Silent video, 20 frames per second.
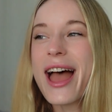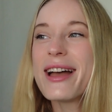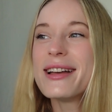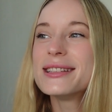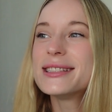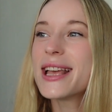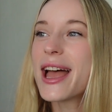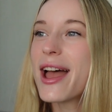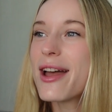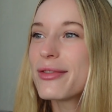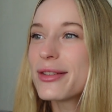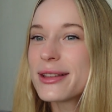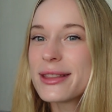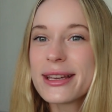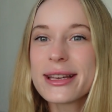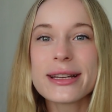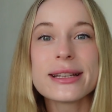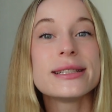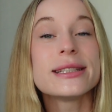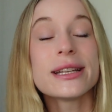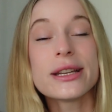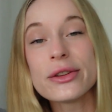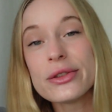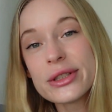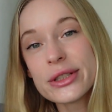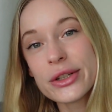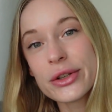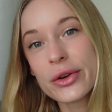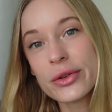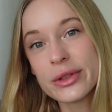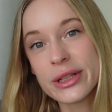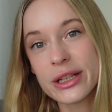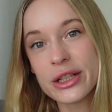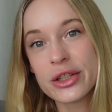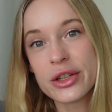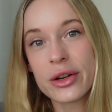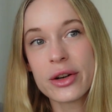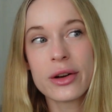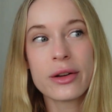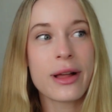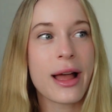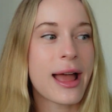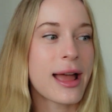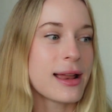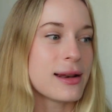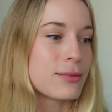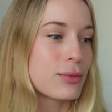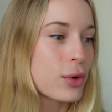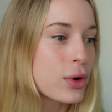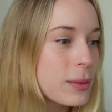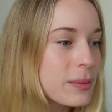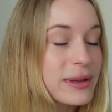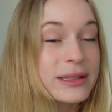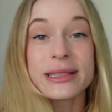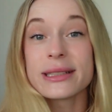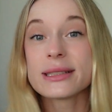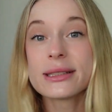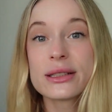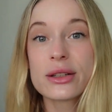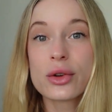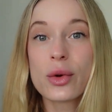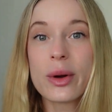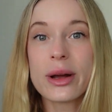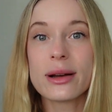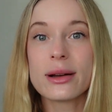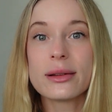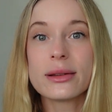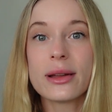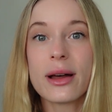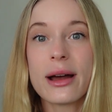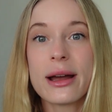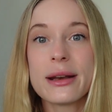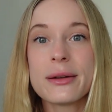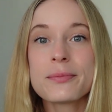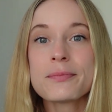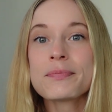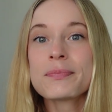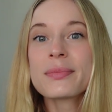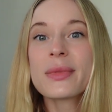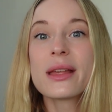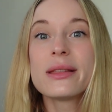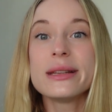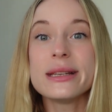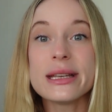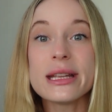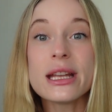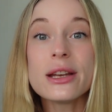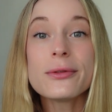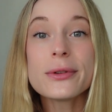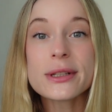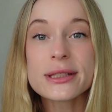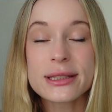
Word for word: As everything continues to go digital and more businesses are going online, the need for